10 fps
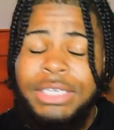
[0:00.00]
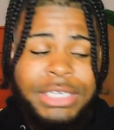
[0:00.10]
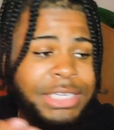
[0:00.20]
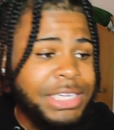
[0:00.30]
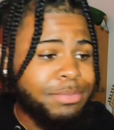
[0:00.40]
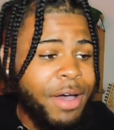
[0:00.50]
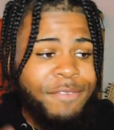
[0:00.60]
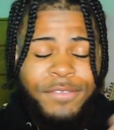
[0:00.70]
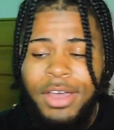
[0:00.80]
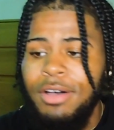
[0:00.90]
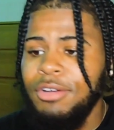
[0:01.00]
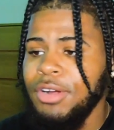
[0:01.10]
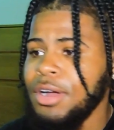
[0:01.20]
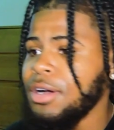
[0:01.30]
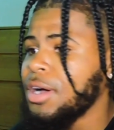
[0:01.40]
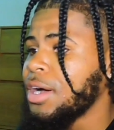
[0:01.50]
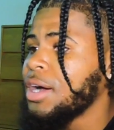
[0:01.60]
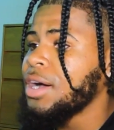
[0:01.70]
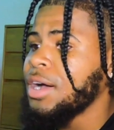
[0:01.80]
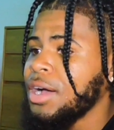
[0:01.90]
She's my Velcro,
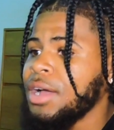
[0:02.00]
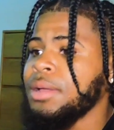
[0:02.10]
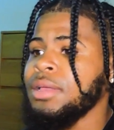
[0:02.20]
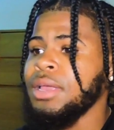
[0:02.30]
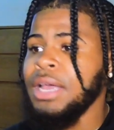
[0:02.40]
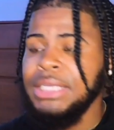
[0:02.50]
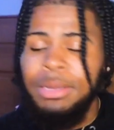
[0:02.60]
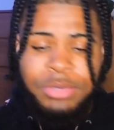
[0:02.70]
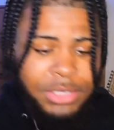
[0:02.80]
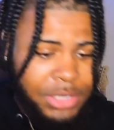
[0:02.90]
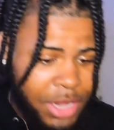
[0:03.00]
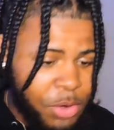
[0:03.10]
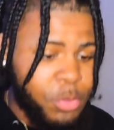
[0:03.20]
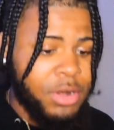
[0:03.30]
uh-huh, guess I'm stuck